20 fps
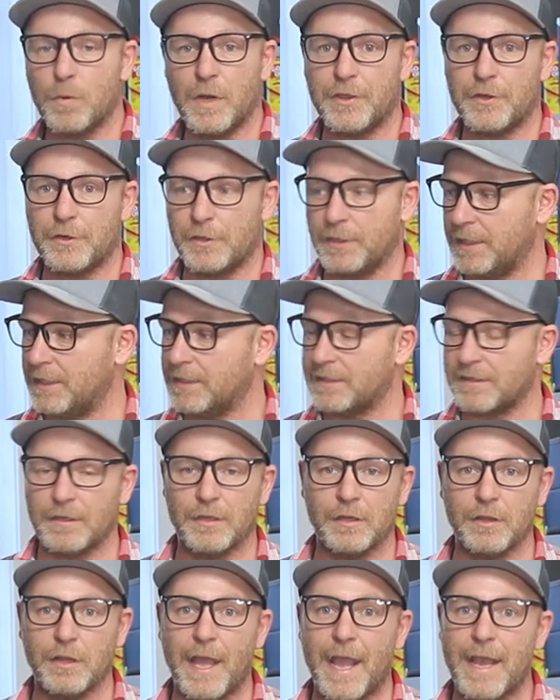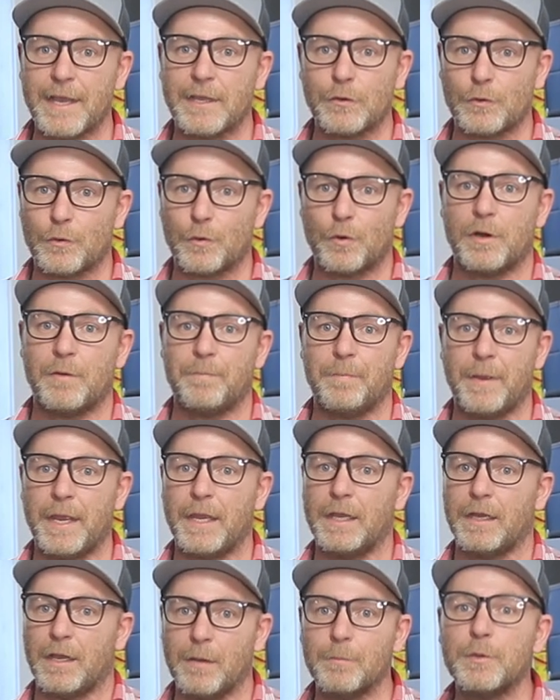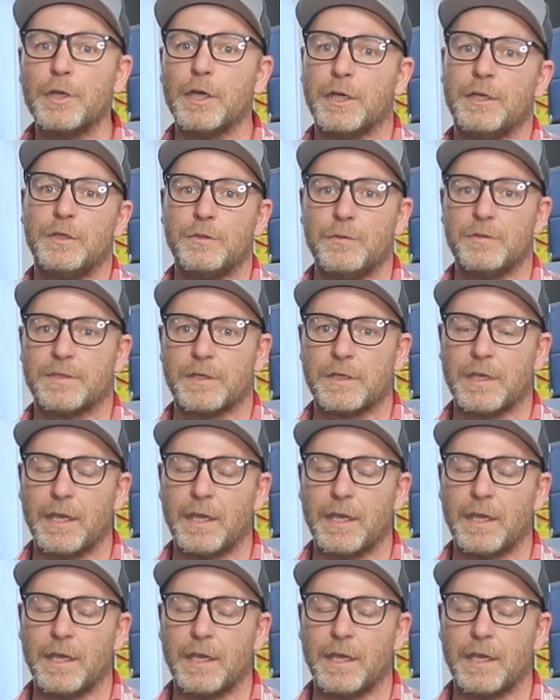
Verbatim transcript: whether it's a lacquer or a paint, I'm gonna use a